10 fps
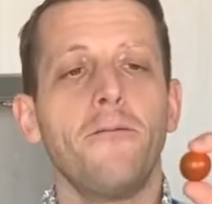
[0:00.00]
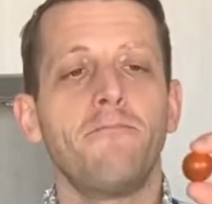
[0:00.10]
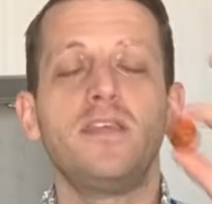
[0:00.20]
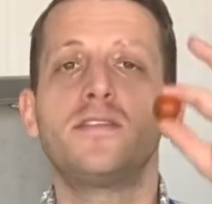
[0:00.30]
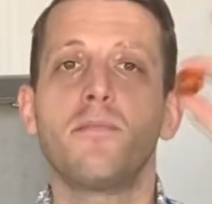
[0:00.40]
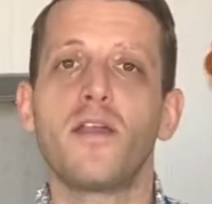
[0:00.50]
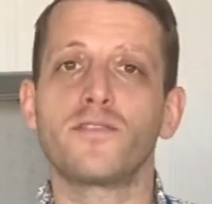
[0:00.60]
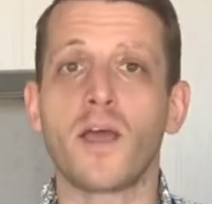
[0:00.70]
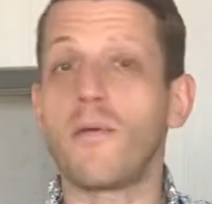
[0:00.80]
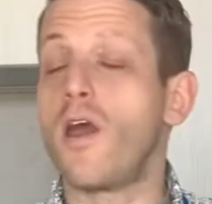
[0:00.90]
These tomatoes
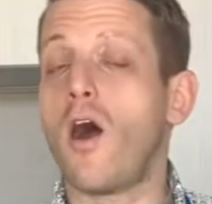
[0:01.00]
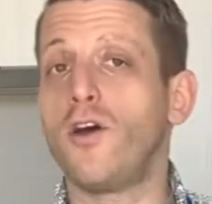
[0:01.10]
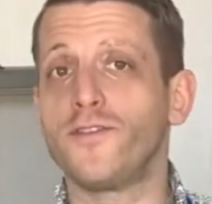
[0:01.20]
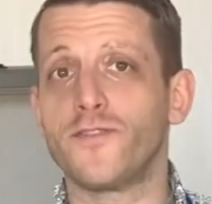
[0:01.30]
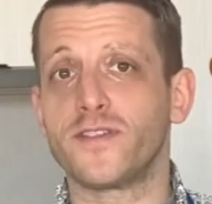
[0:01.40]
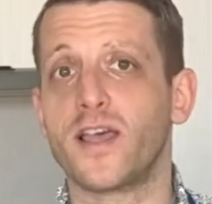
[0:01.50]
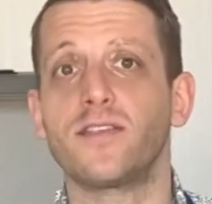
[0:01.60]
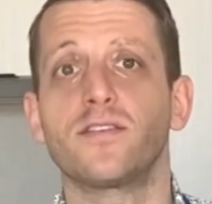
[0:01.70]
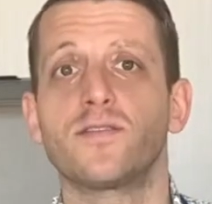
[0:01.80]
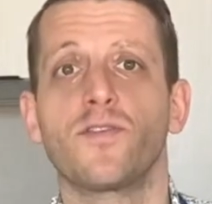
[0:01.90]
come in all different
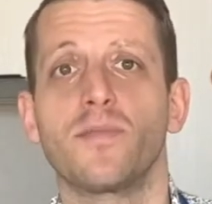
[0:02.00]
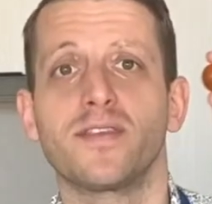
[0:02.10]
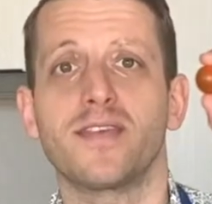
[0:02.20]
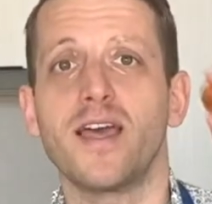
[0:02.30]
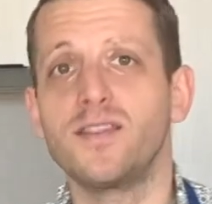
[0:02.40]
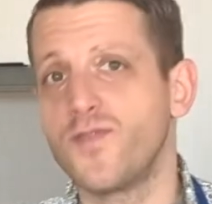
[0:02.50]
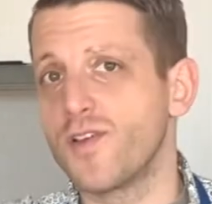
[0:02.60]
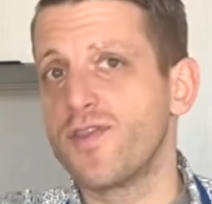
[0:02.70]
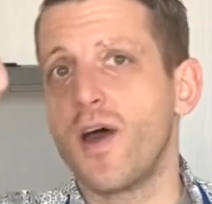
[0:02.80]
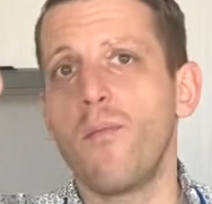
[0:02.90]
sizes, from the size of your
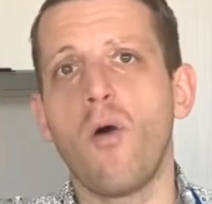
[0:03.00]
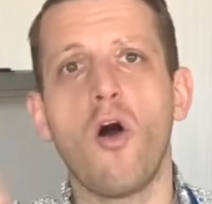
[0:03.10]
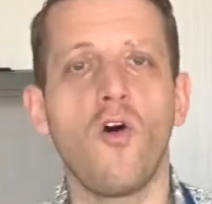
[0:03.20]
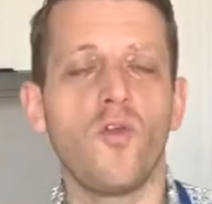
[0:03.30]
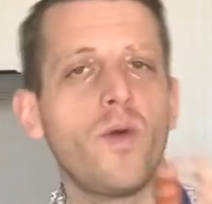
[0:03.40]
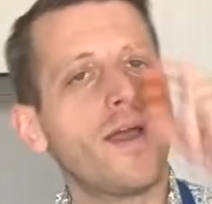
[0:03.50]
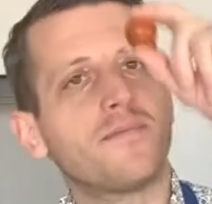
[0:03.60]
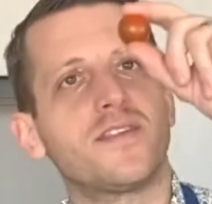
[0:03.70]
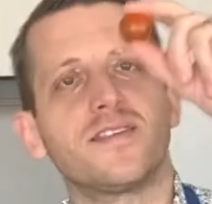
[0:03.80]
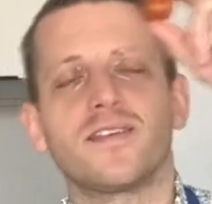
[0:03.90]
thumb all the way up
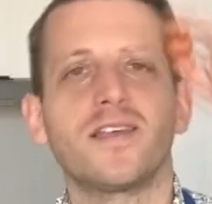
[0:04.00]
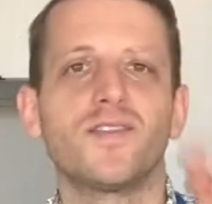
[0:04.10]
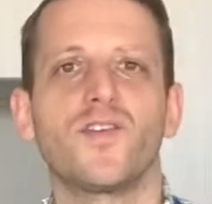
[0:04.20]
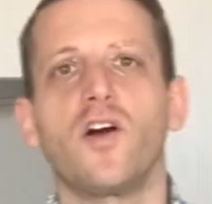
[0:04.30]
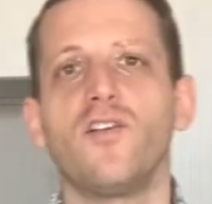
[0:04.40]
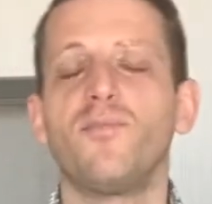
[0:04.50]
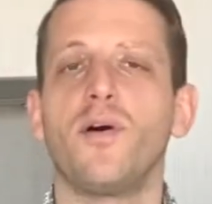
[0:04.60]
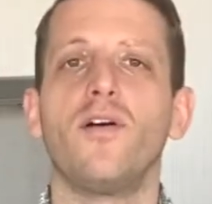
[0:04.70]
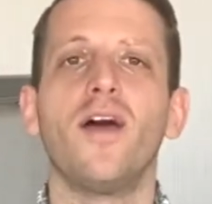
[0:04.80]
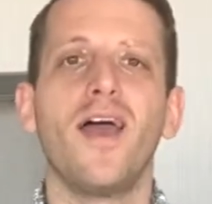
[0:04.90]
to the size of a golf
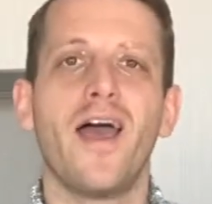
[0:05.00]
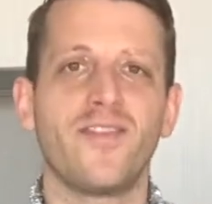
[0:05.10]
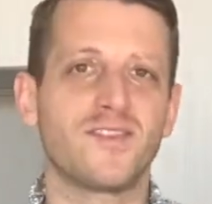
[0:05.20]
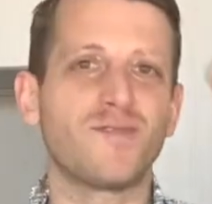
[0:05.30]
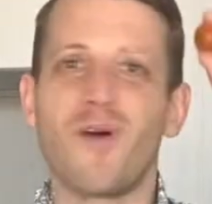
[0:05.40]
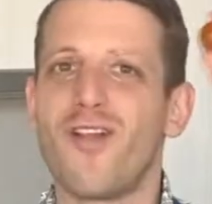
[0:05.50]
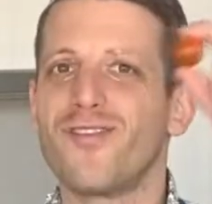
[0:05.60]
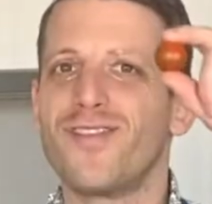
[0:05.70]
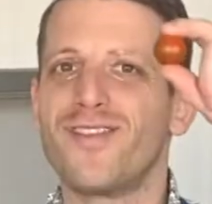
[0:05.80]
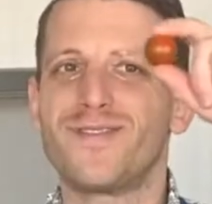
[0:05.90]
ball. And the
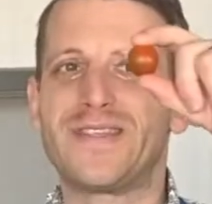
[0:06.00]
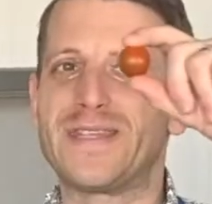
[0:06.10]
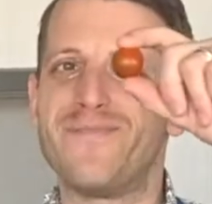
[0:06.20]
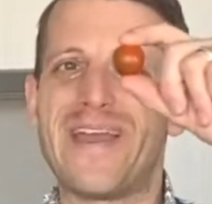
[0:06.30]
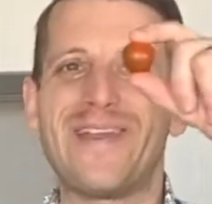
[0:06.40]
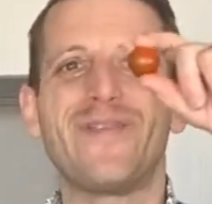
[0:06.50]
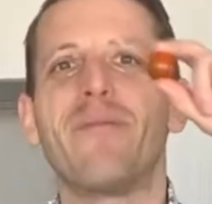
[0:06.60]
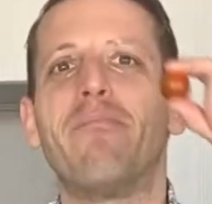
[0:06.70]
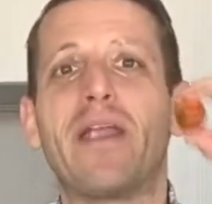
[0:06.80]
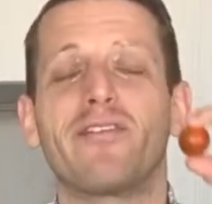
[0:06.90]
smaller the tomato, the
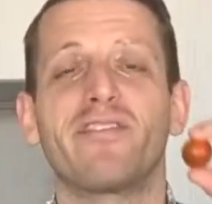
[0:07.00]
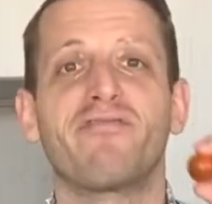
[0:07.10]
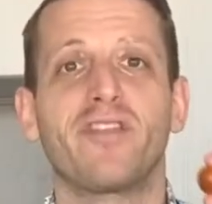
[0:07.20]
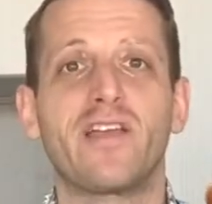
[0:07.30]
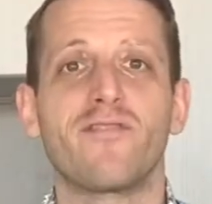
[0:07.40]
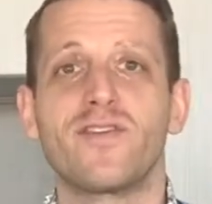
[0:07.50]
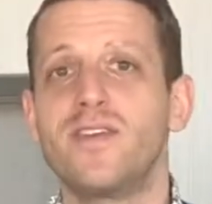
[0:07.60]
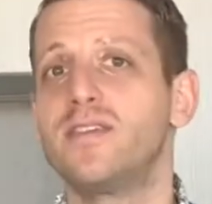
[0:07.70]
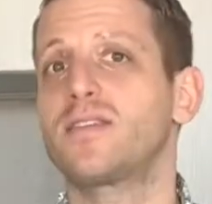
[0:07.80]
better the flavor. These